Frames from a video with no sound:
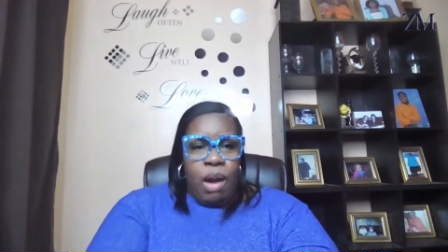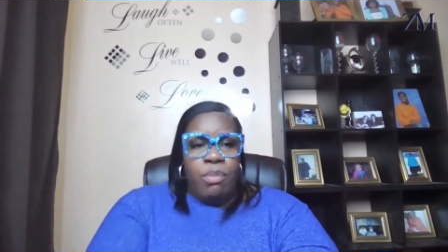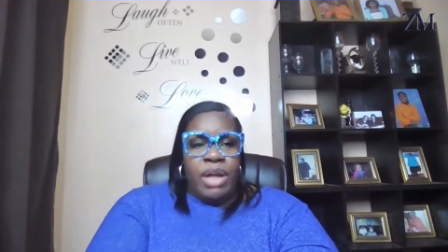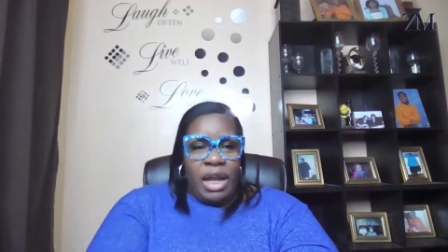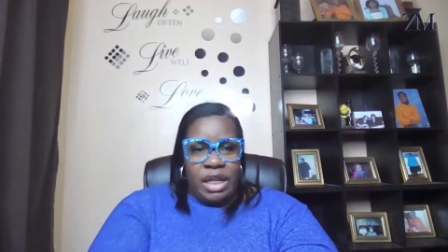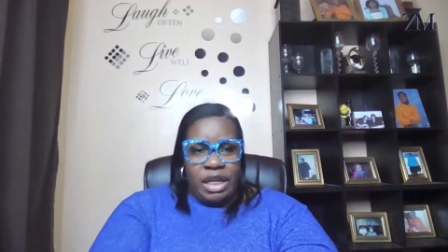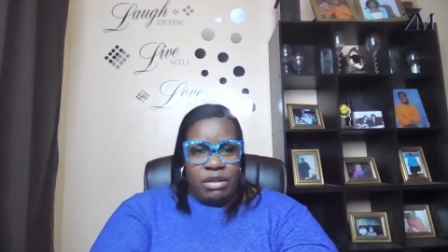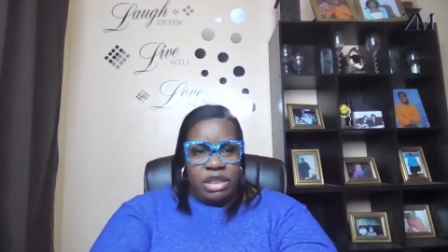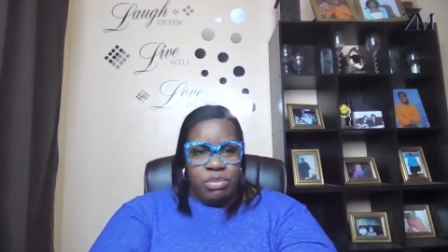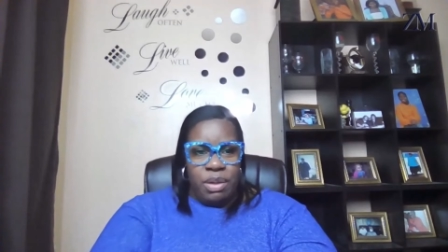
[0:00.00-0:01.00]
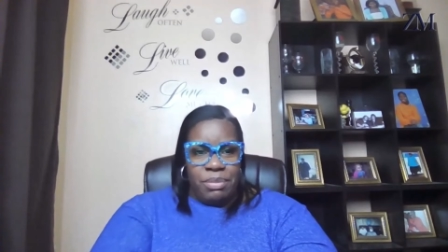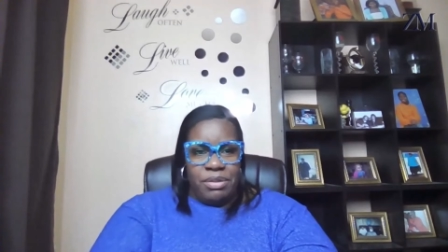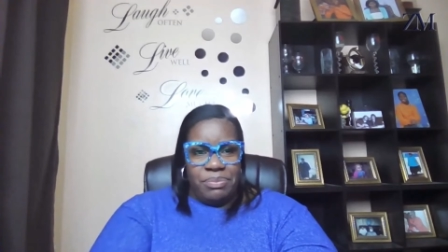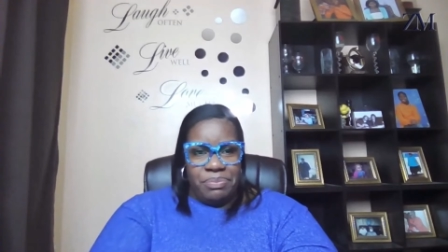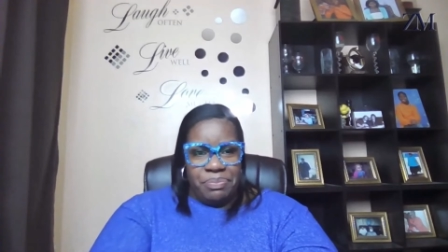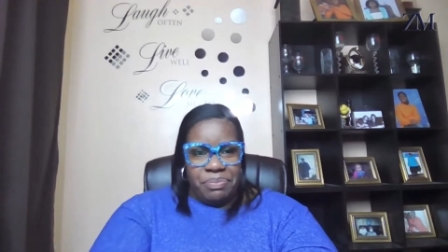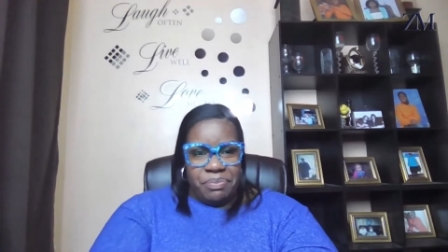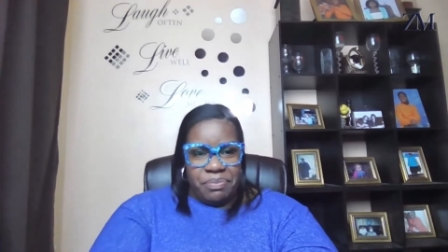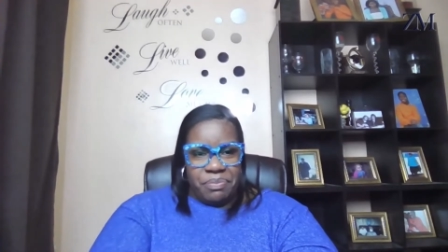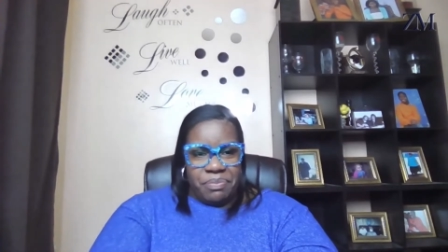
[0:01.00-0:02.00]
why we got to heal as women.
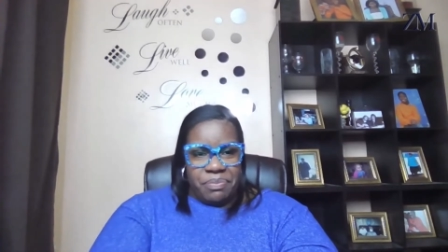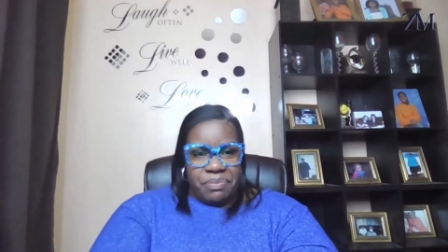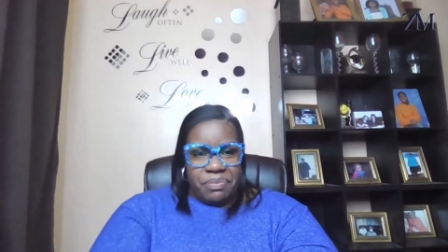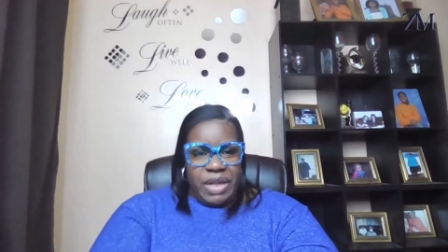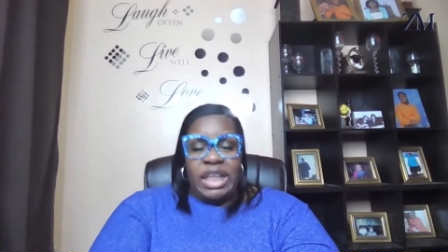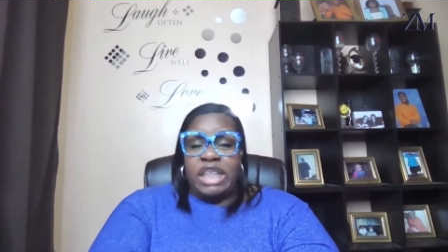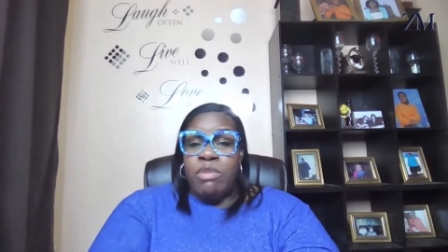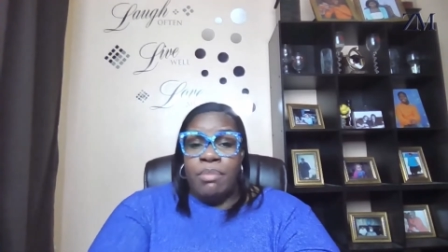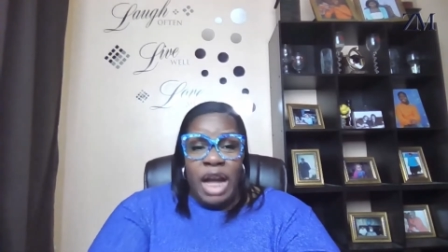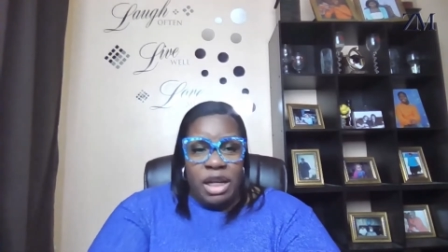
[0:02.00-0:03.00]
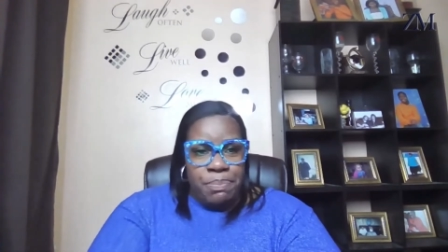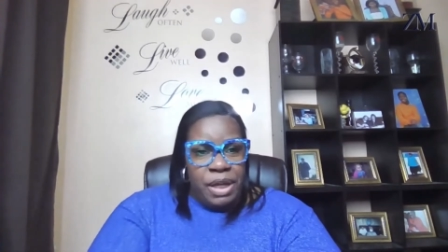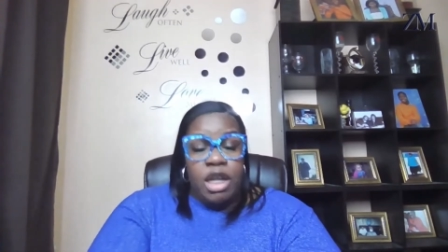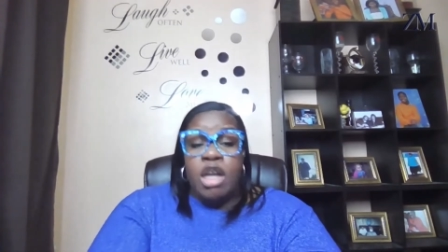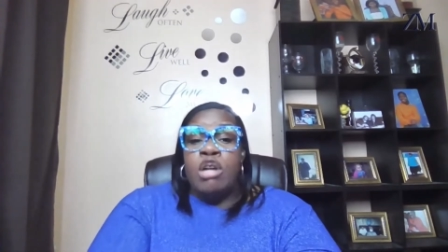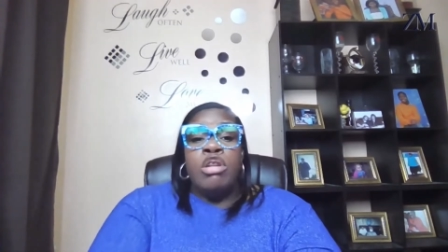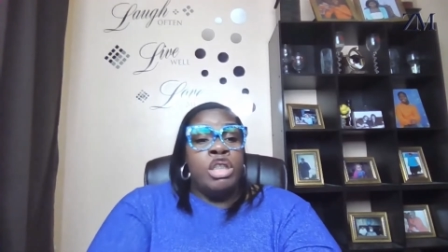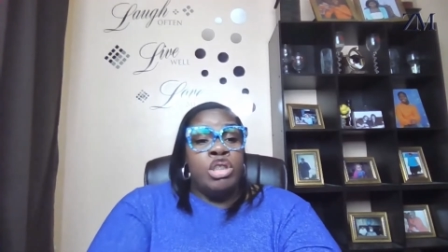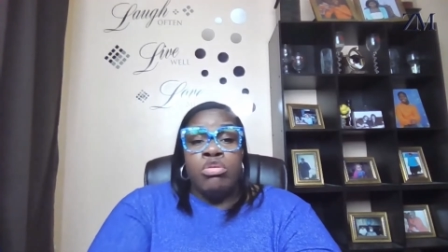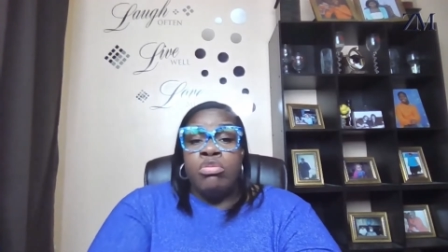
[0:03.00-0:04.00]
And that's why we got to pick
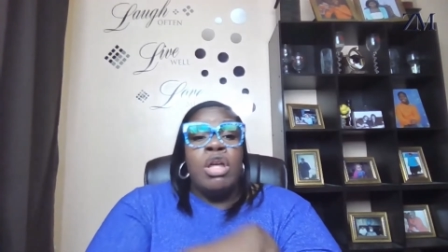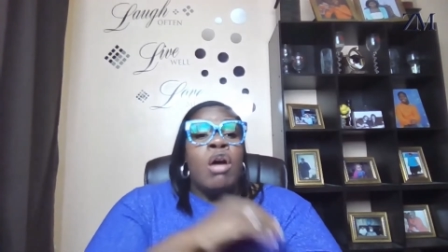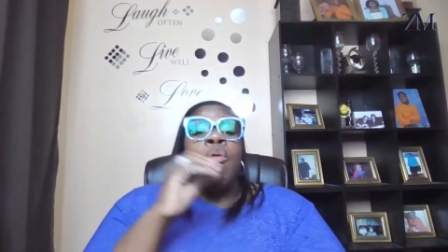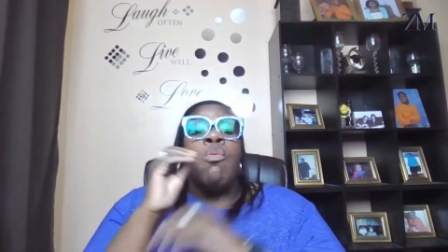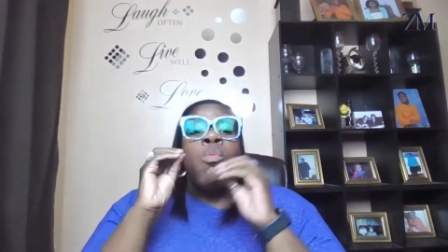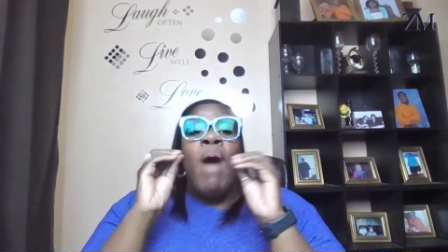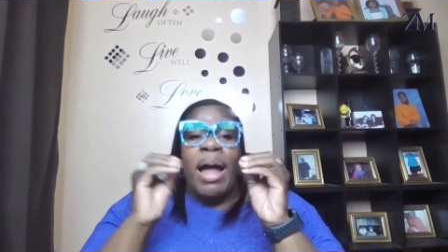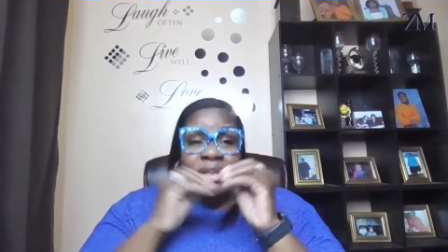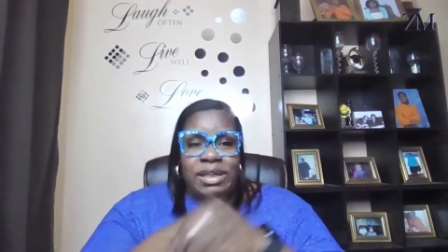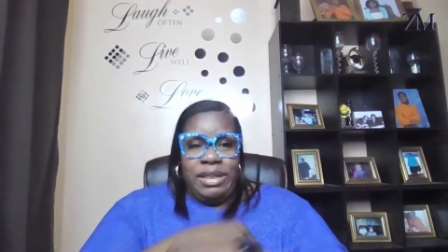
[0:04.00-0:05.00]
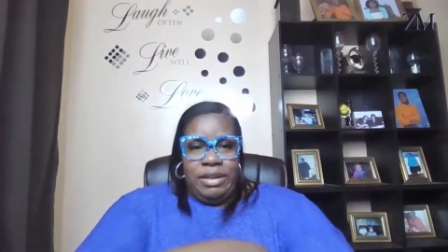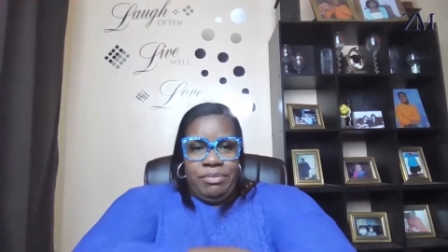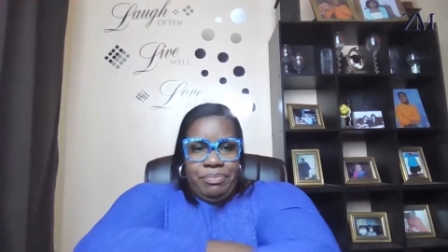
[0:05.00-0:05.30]
and choose wisely.